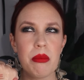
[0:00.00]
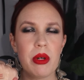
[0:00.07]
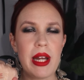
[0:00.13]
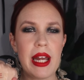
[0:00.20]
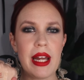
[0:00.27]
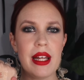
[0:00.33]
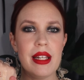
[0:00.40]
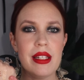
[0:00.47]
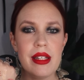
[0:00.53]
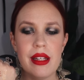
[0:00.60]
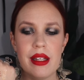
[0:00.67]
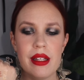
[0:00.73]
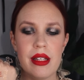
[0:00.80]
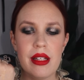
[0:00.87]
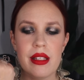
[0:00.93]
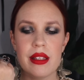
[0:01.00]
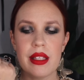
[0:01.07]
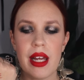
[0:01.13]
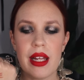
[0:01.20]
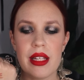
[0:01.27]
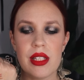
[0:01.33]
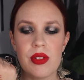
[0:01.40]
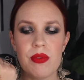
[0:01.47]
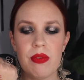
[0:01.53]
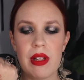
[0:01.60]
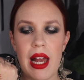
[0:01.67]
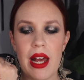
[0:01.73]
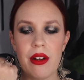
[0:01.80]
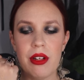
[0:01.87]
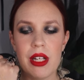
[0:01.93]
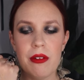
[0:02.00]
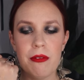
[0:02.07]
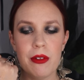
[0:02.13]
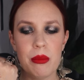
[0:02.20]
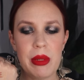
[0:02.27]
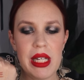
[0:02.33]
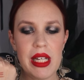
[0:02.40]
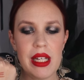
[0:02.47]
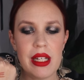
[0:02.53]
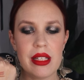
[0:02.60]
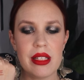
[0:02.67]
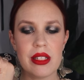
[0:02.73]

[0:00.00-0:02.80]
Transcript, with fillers: brand that is flattering for me.